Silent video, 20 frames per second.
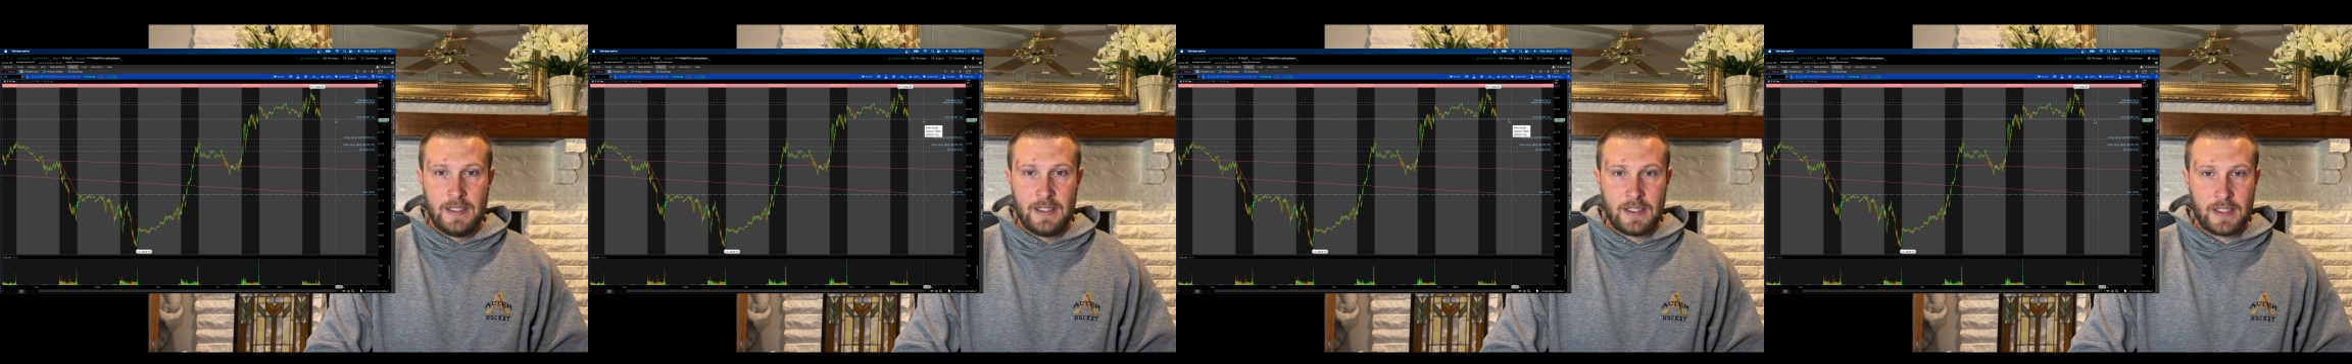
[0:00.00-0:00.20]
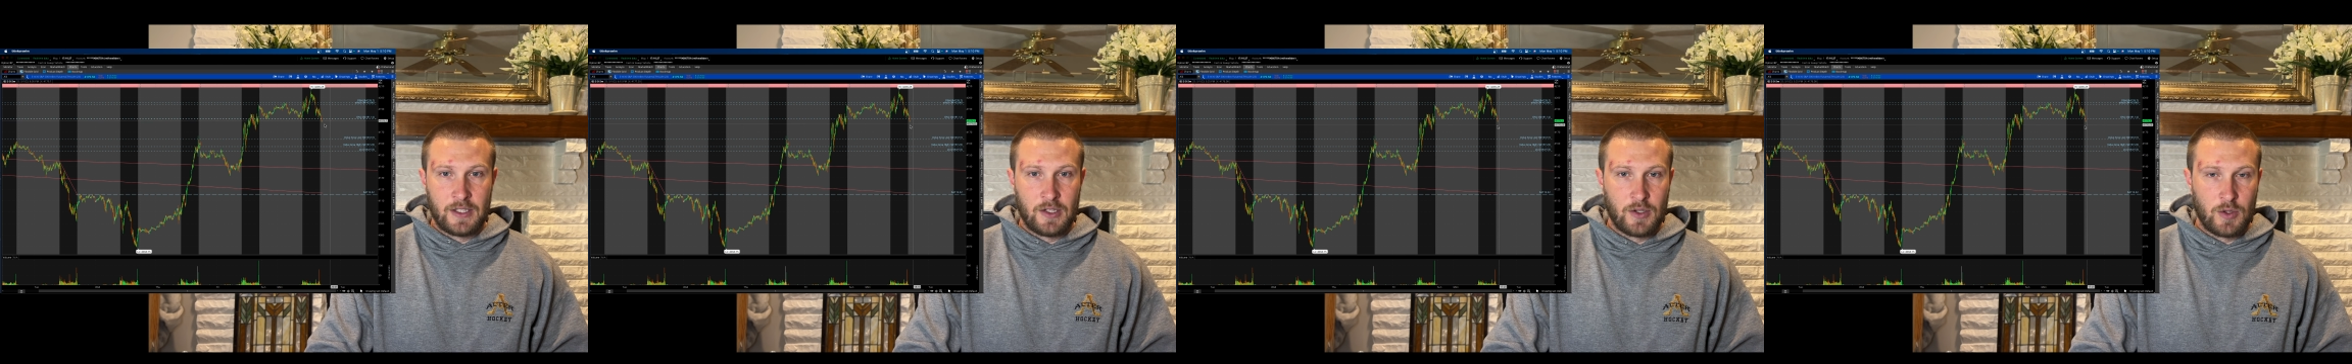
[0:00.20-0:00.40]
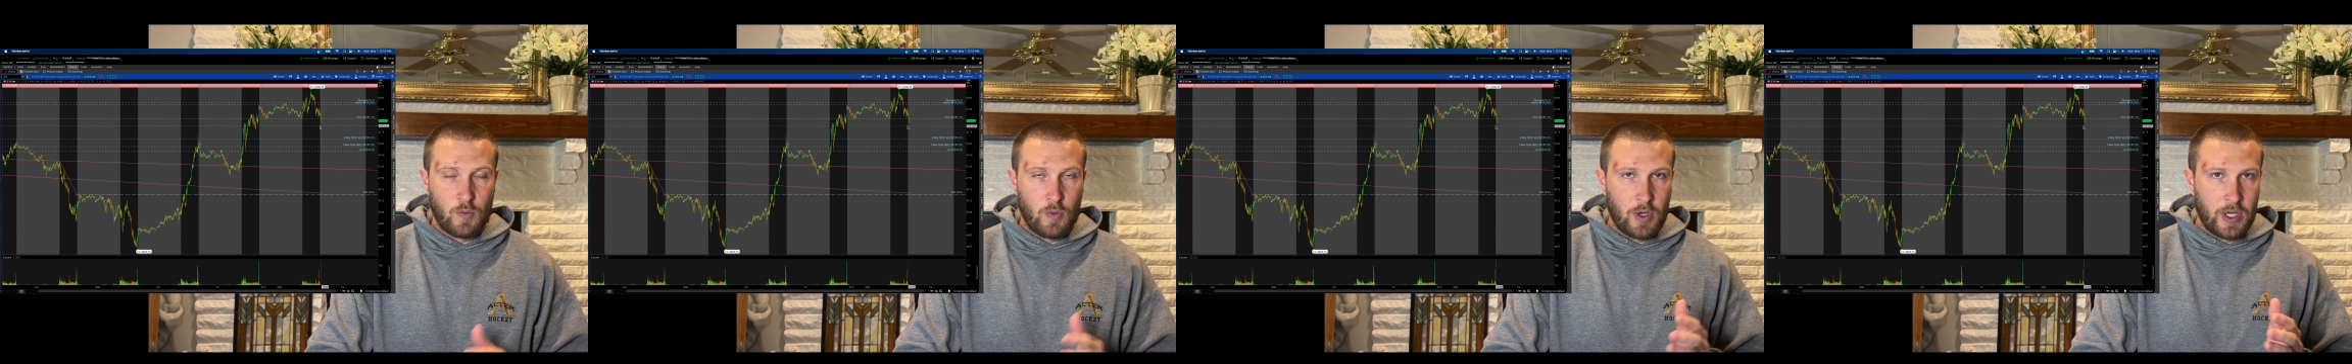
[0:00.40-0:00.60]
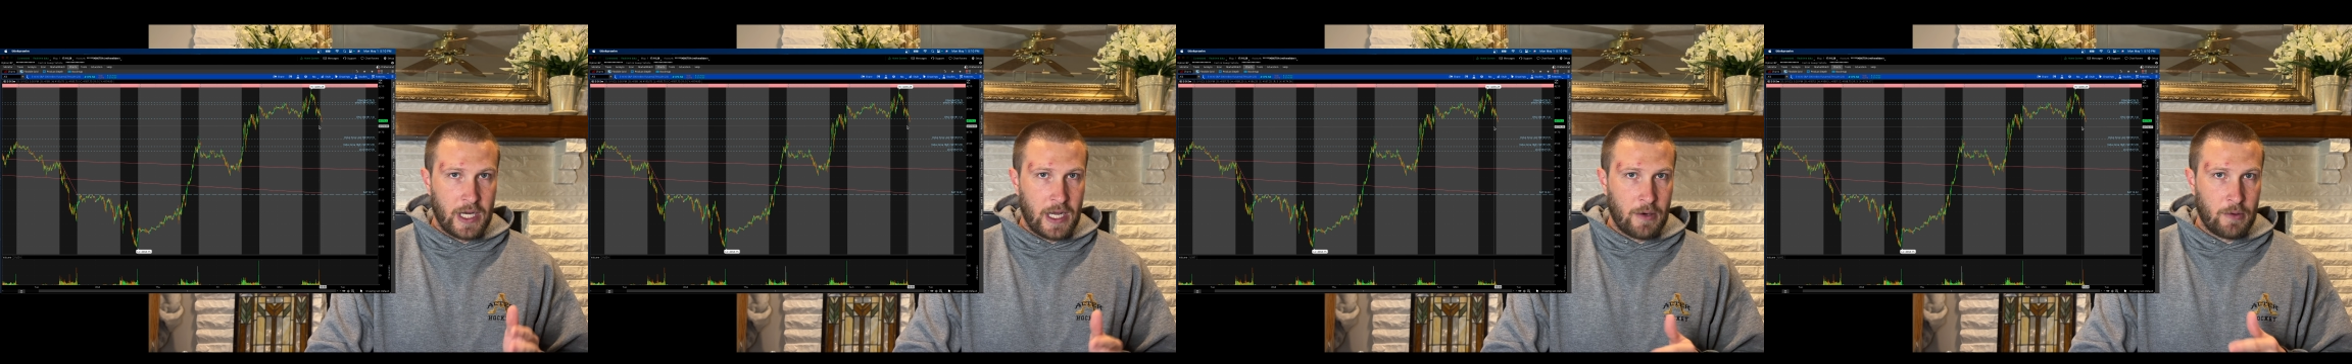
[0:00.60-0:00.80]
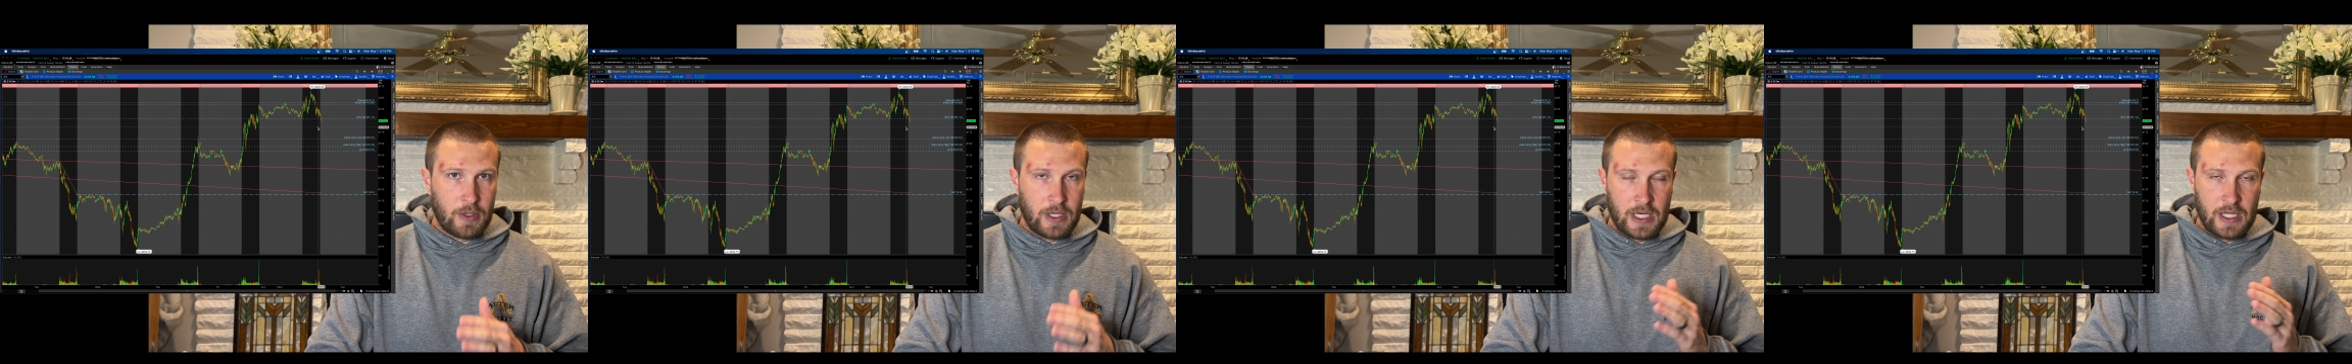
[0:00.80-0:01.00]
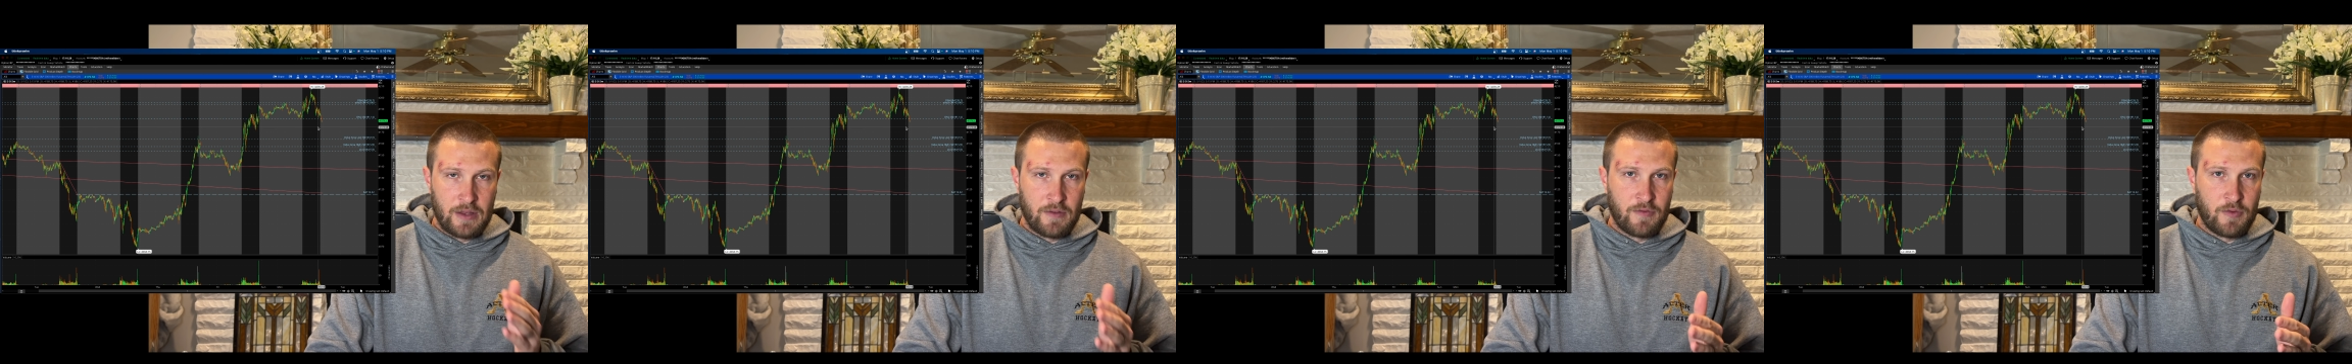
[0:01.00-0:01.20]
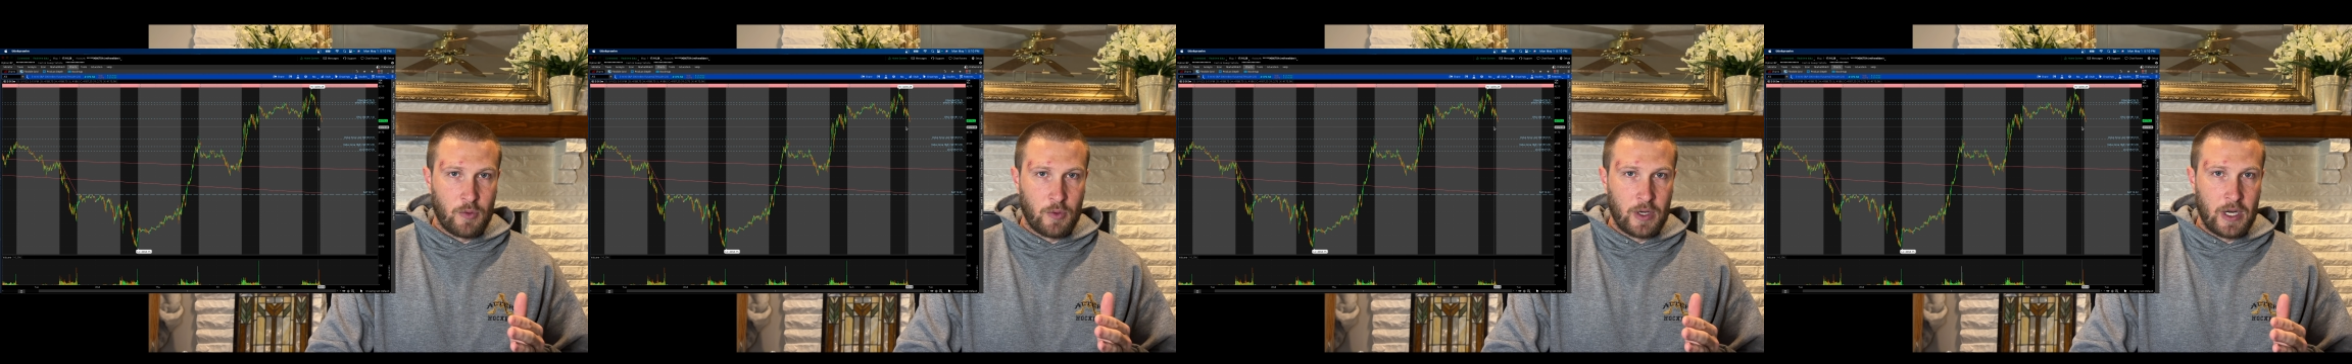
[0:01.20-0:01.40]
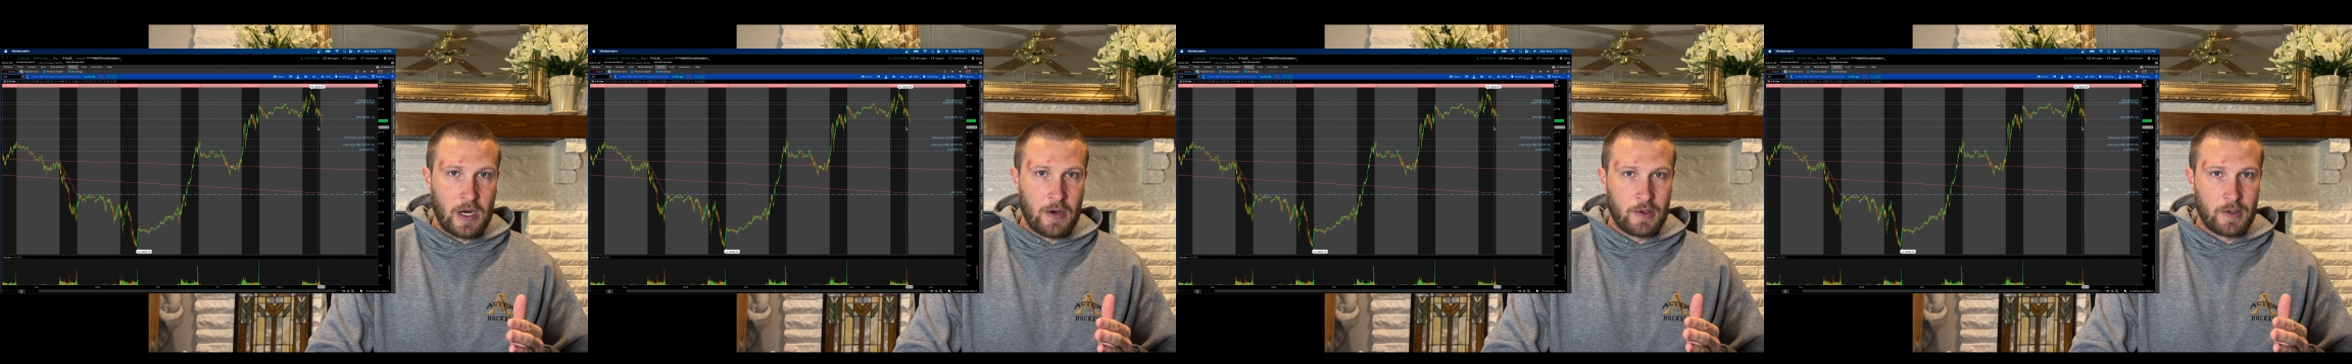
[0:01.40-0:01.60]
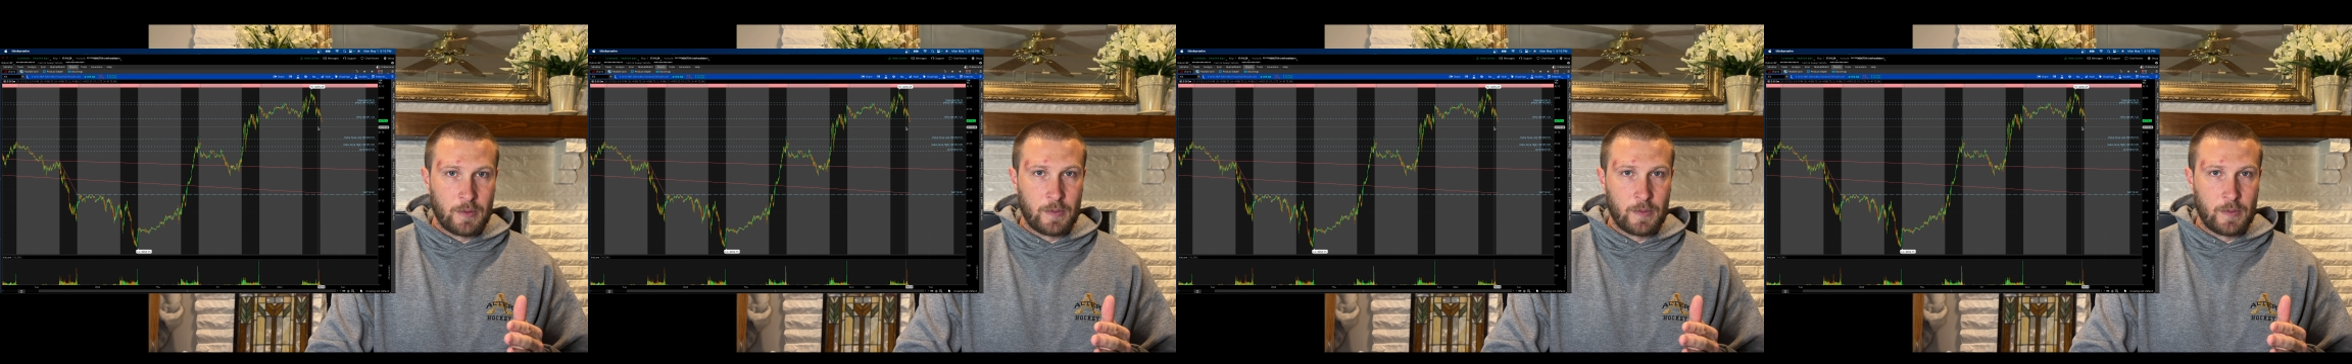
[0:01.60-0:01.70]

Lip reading: the 1 hour and the 4 hour,